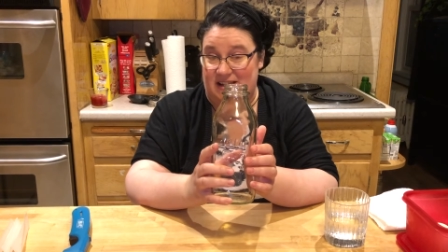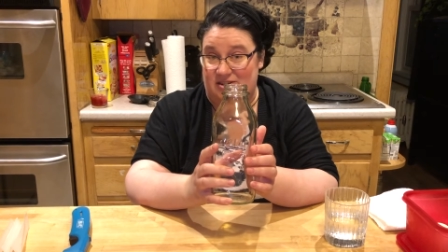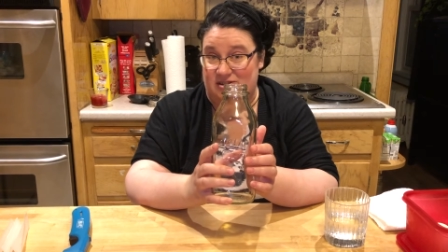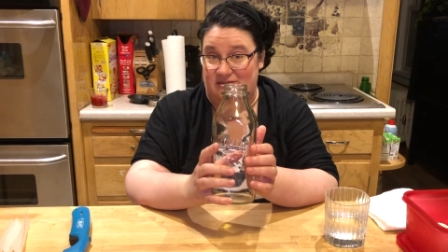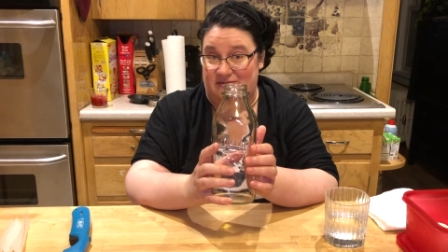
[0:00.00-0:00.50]

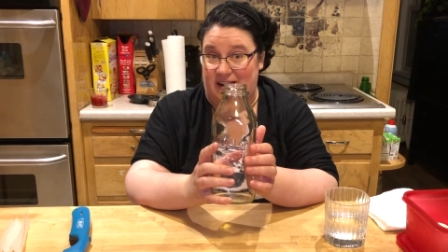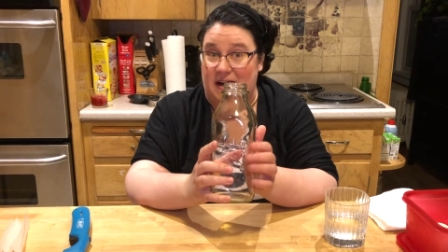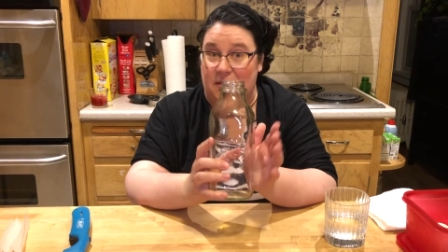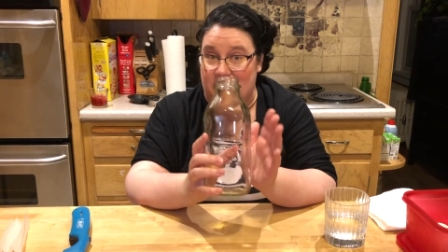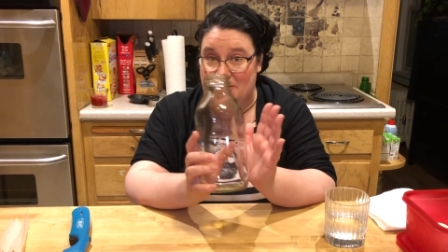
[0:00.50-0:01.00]
catch on
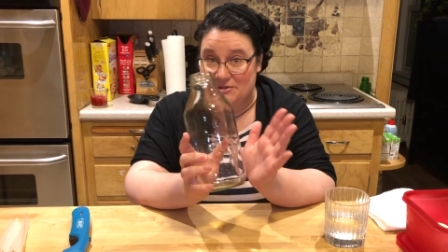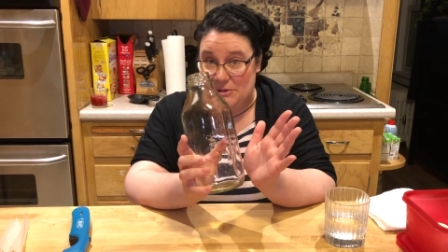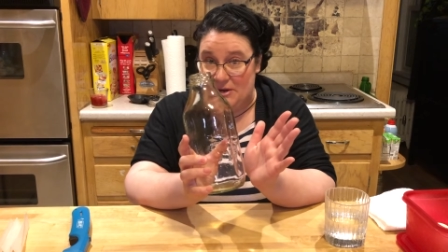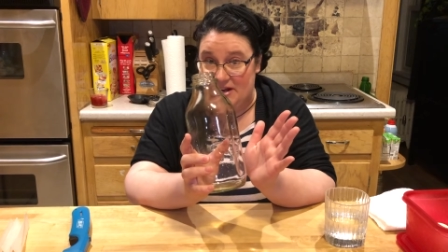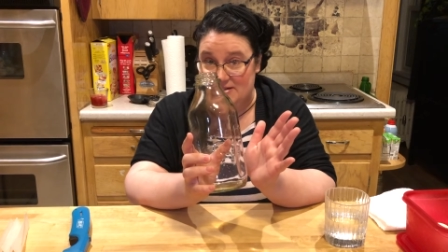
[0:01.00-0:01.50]
fire and cause
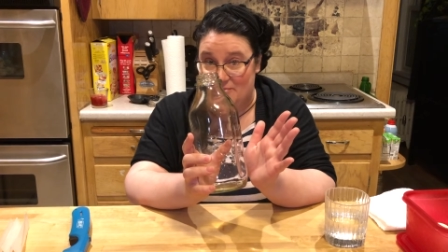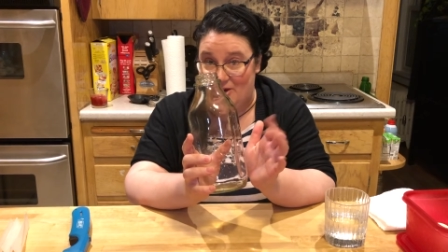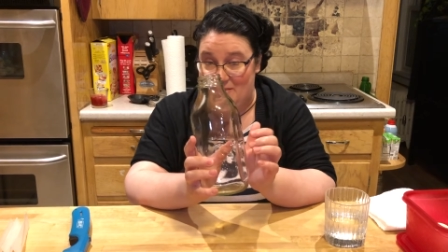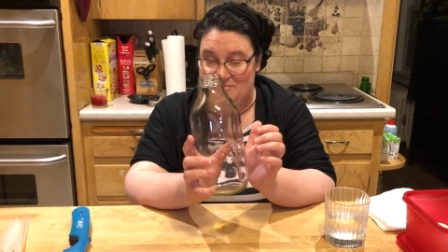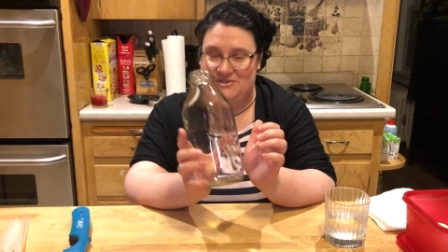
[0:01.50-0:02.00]
all kinds of
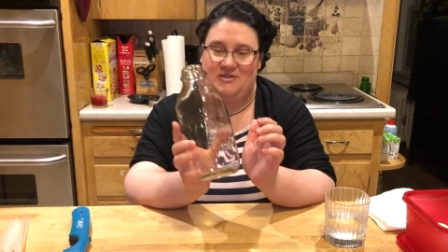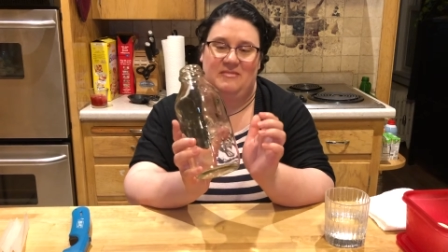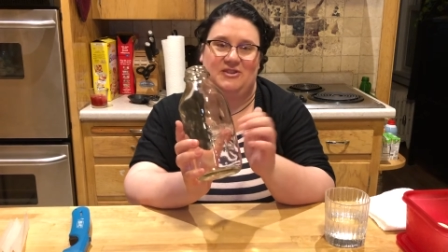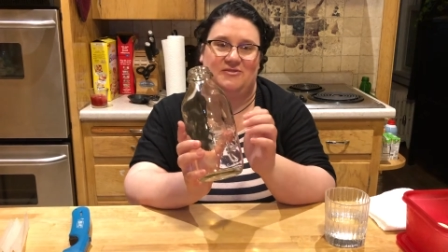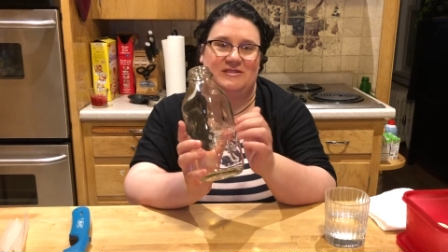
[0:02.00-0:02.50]
problems. So
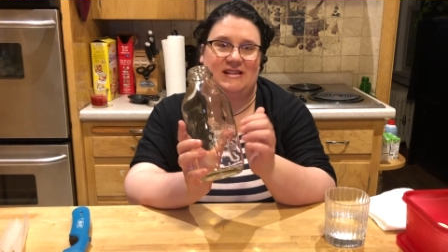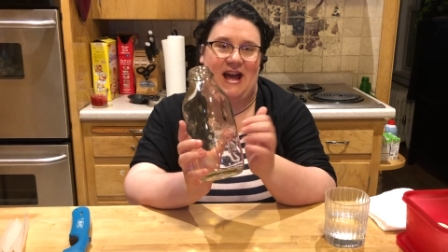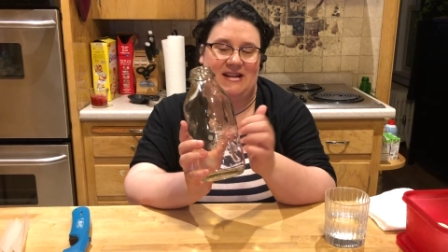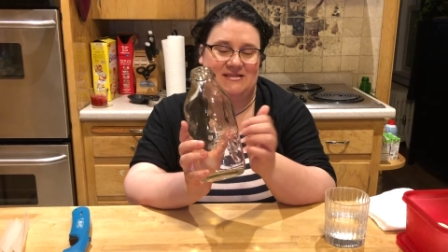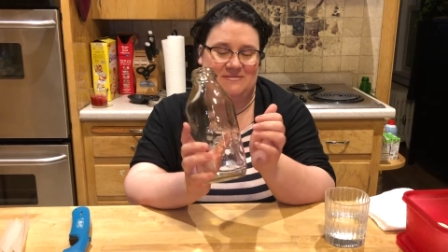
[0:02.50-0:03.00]
make sure it's
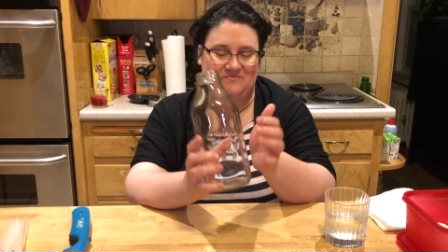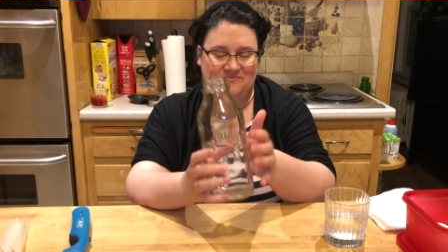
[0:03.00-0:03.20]
glass.